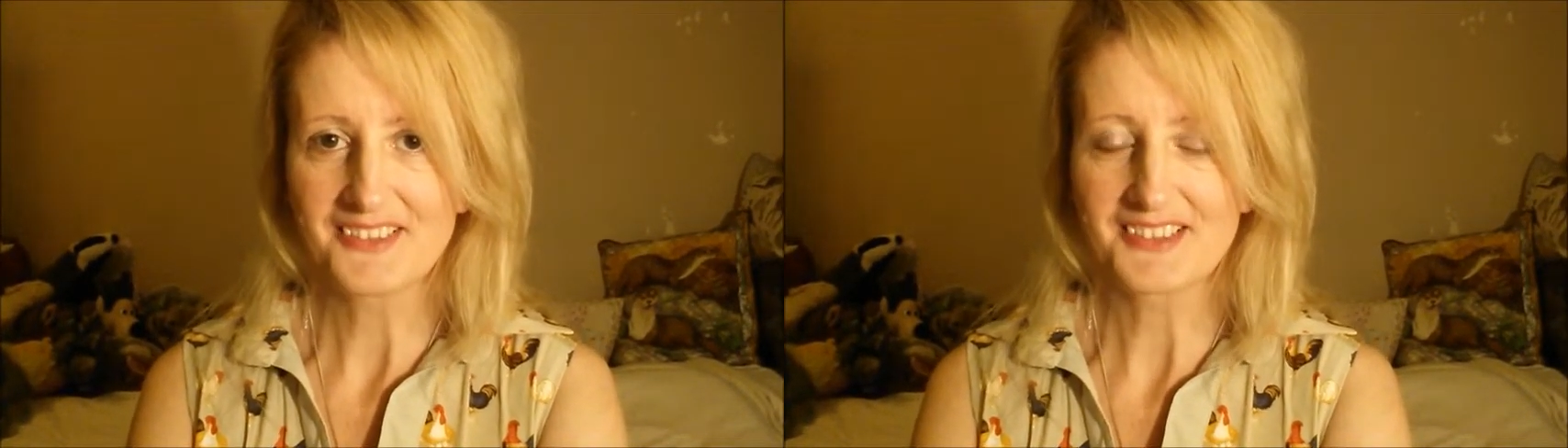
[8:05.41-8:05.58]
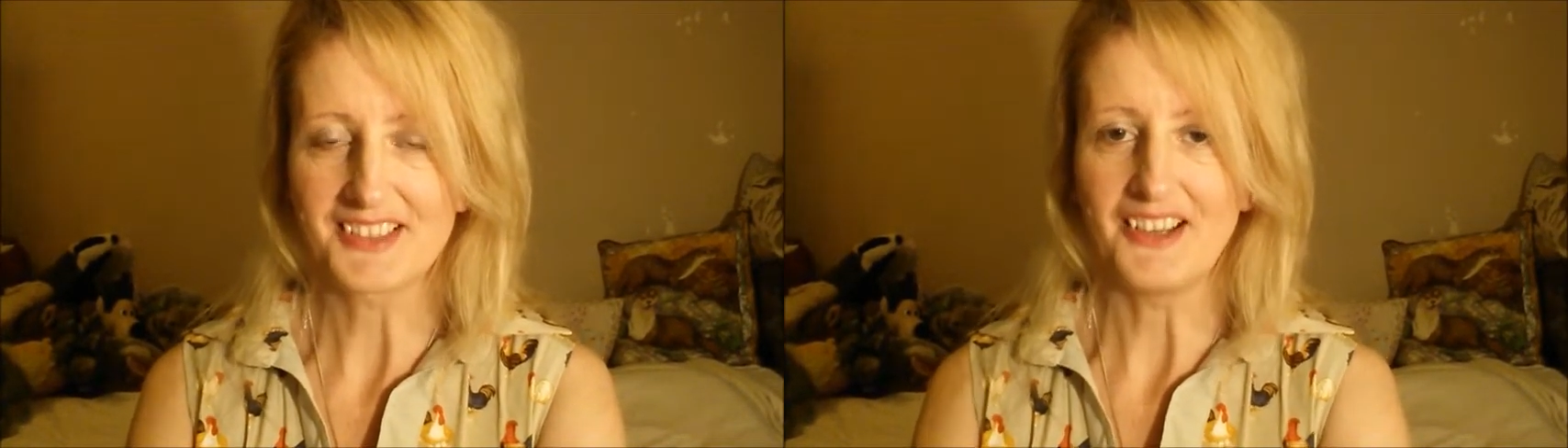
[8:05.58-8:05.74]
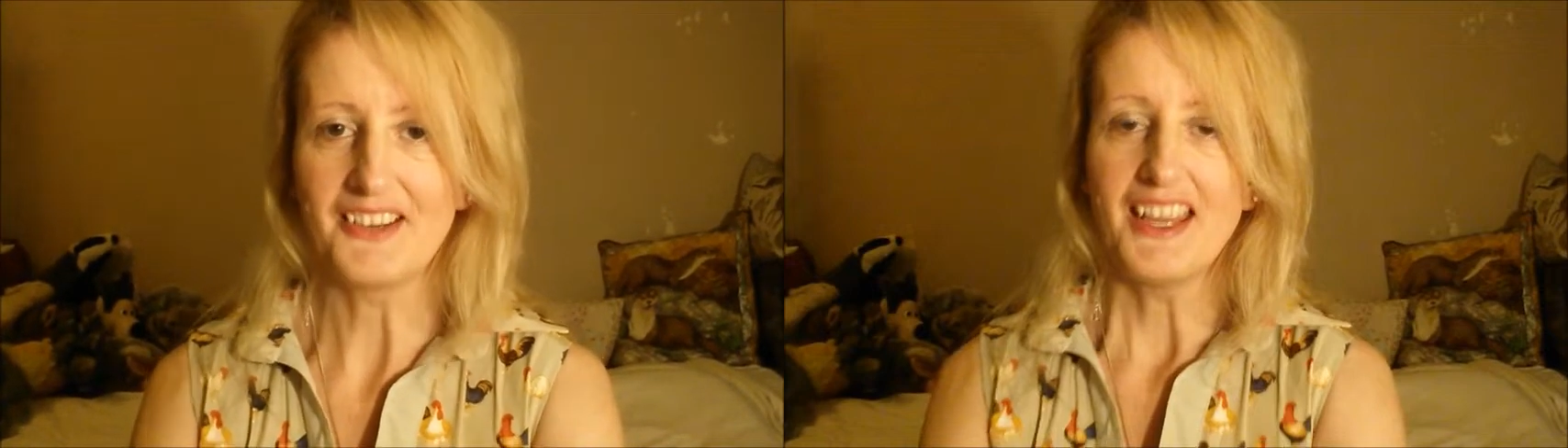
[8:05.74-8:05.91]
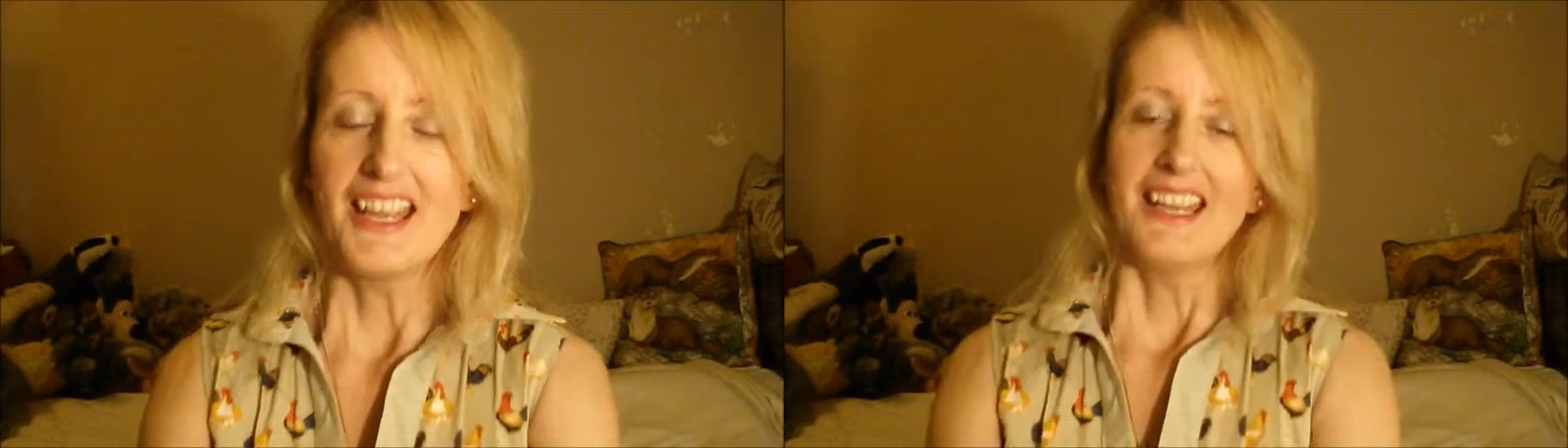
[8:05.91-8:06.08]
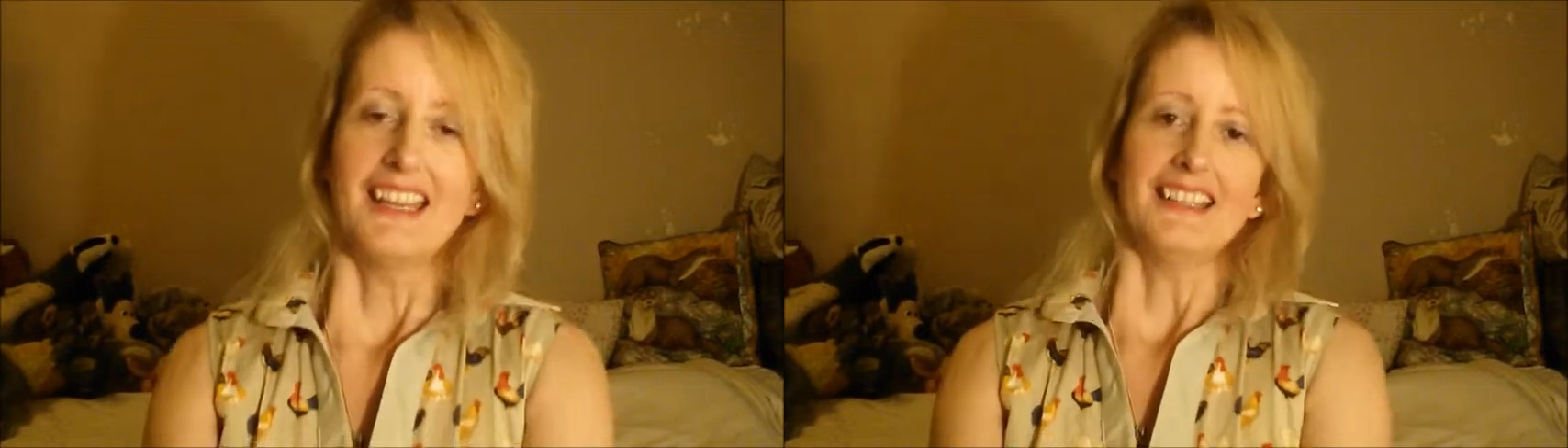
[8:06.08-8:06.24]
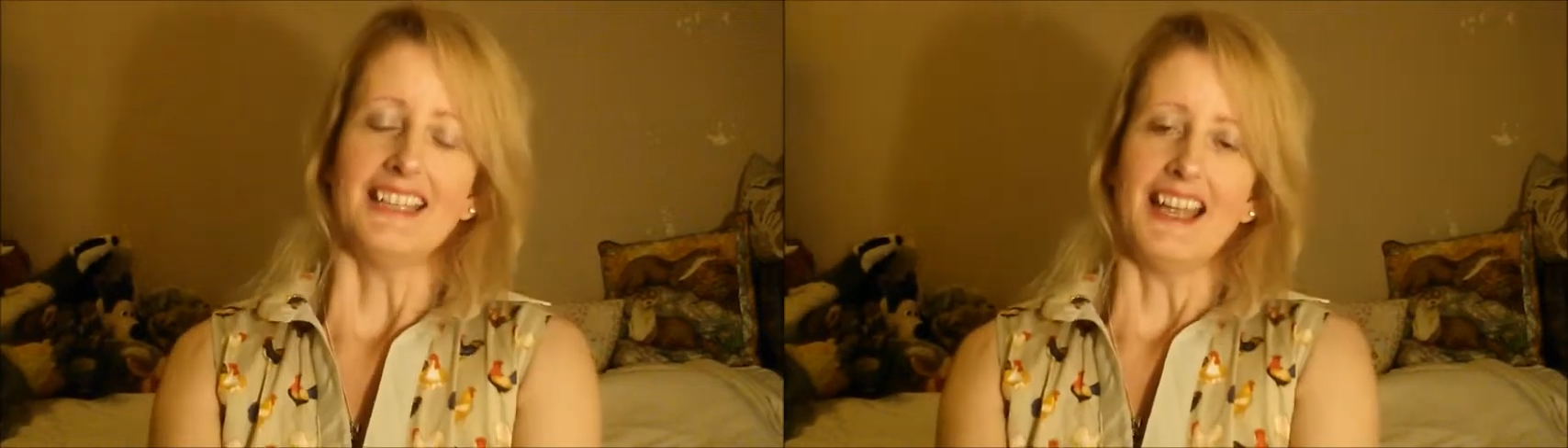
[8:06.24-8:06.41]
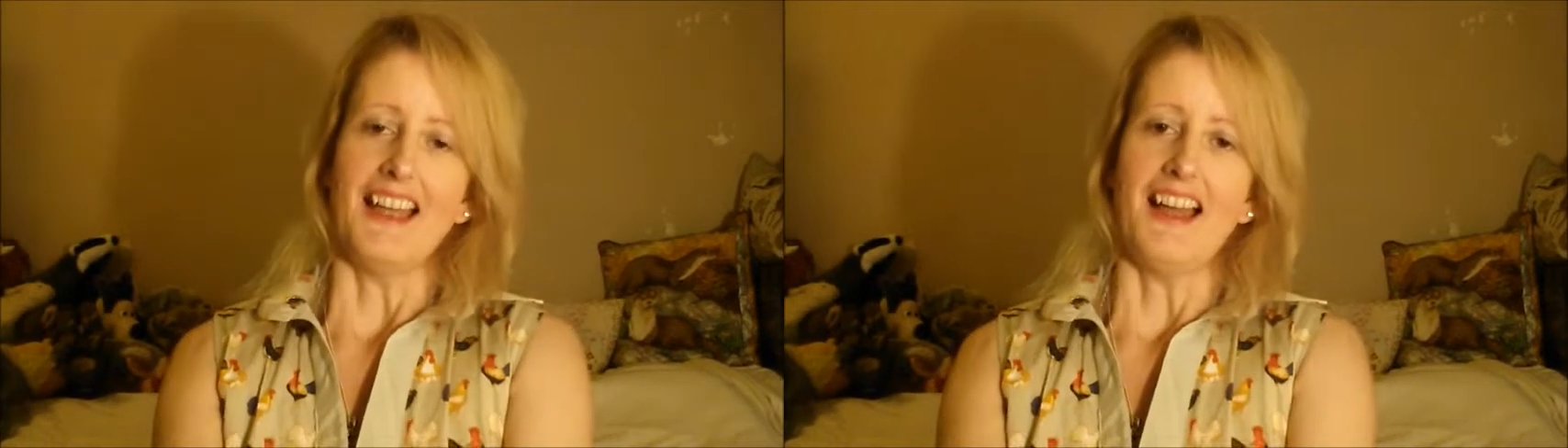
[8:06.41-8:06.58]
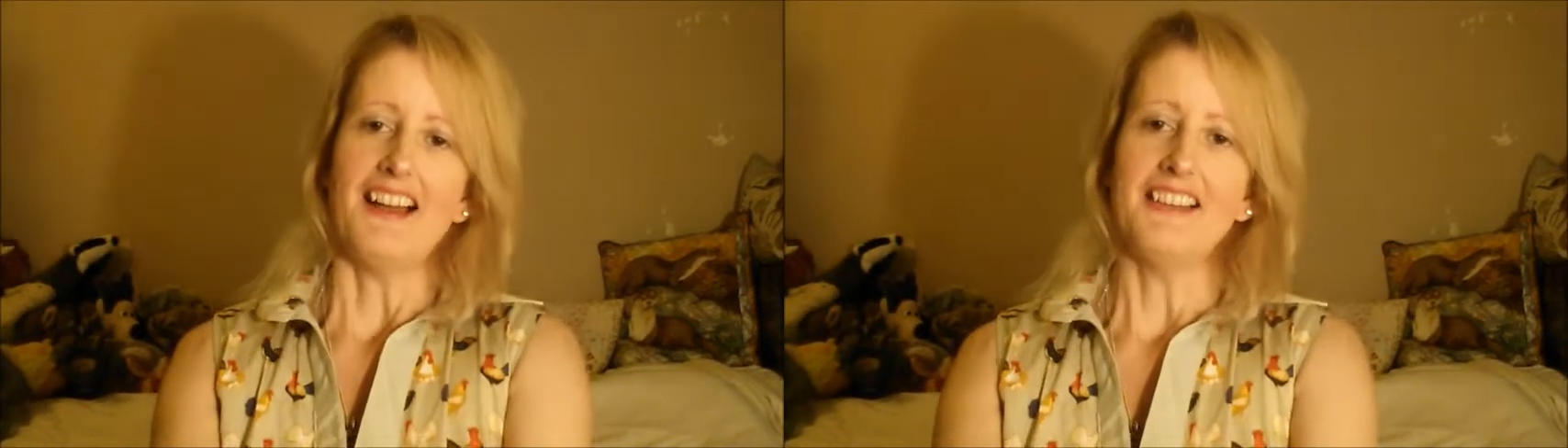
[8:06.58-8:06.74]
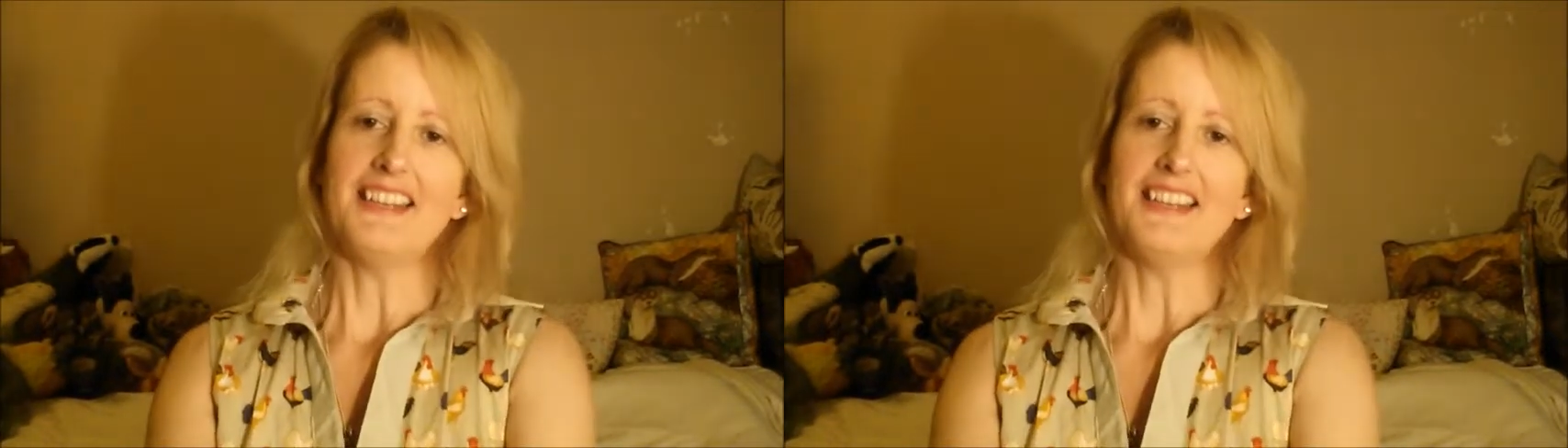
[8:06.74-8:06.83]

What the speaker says: So, yeah,